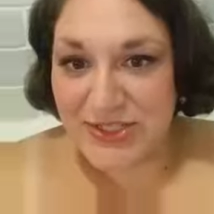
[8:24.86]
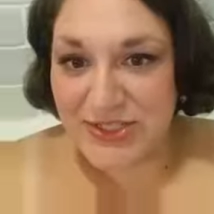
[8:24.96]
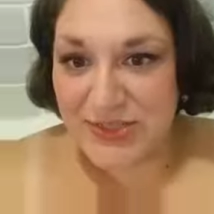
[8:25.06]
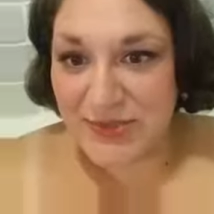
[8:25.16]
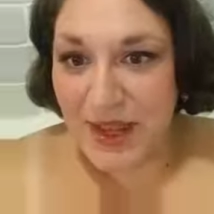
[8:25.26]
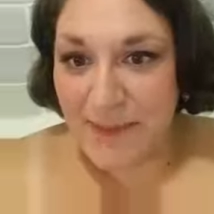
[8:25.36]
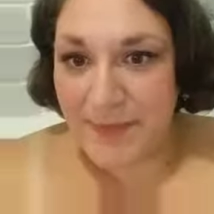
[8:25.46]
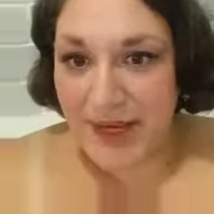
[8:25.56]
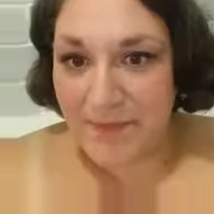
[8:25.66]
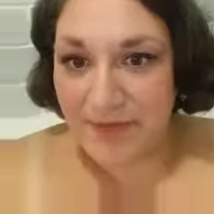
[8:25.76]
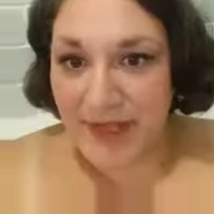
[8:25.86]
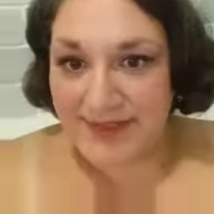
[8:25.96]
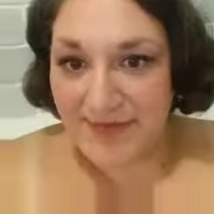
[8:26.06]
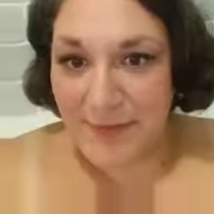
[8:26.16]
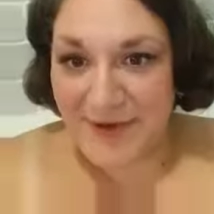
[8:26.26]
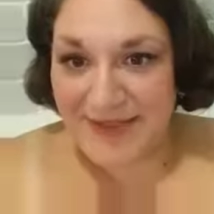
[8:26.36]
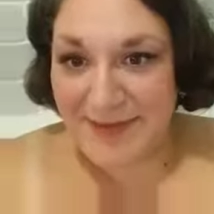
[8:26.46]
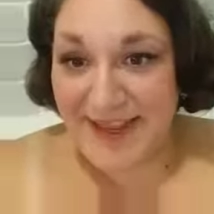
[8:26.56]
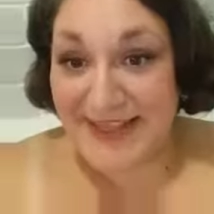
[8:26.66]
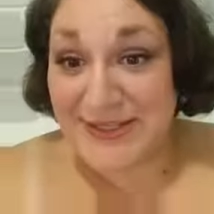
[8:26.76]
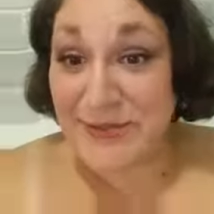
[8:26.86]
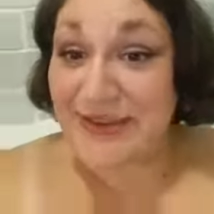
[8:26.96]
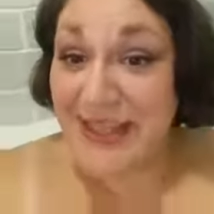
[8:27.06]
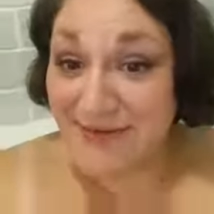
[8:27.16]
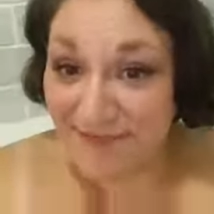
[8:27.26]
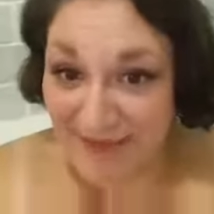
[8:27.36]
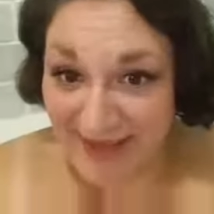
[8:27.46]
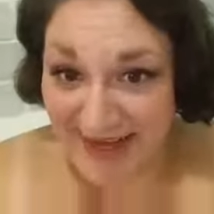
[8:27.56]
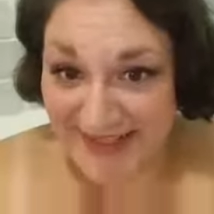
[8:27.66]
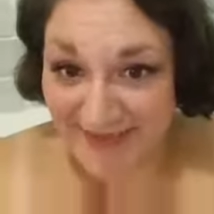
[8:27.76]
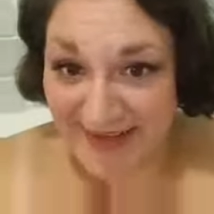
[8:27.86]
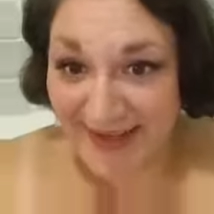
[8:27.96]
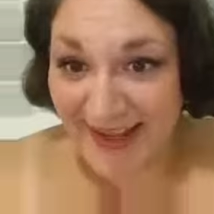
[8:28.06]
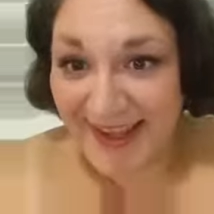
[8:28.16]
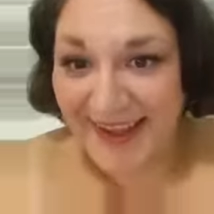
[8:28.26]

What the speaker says: Do you not pick up philosophy books because you live philosophy?